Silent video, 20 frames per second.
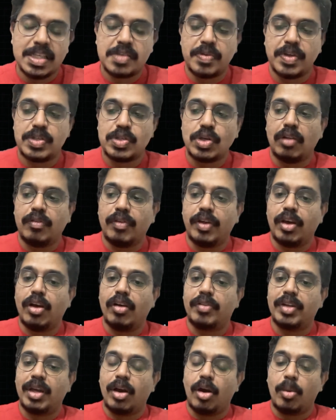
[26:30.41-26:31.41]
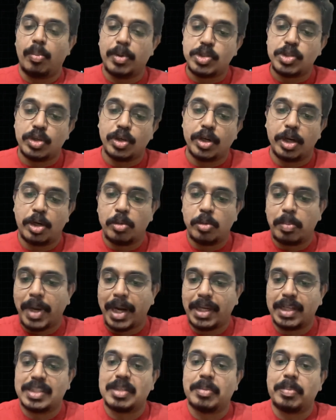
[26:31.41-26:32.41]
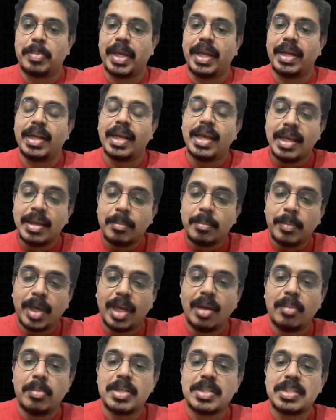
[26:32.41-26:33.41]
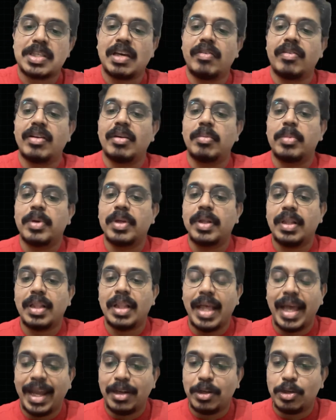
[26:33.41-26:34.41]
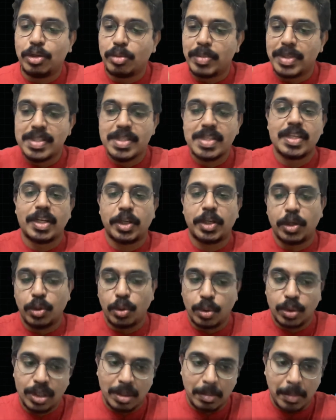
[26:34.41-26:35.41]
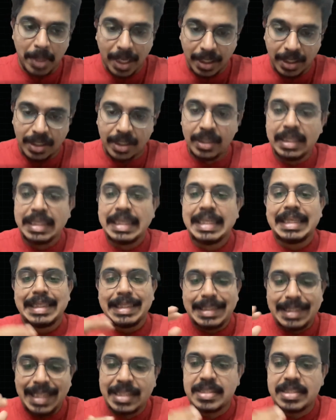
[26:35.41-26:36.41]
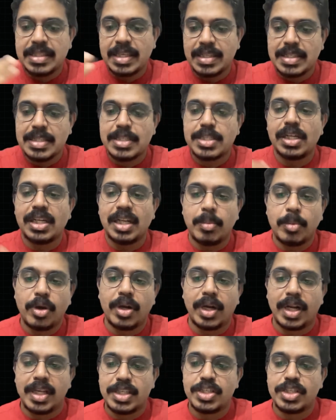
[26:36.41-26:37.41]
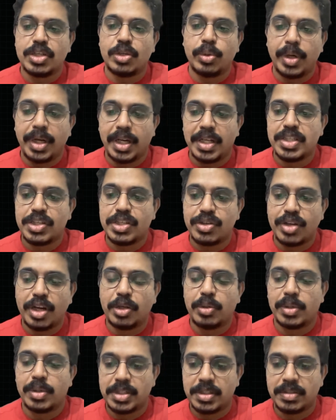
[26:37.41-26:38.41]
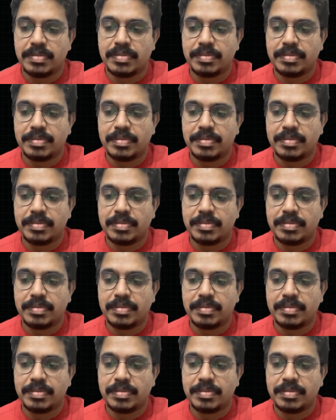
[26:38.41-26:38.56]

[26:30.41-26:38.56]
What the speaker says: We are solving of the opportunity to participate, become discoverable, and do business at your own command. That's the essential democratization ONDC is trying to achieve.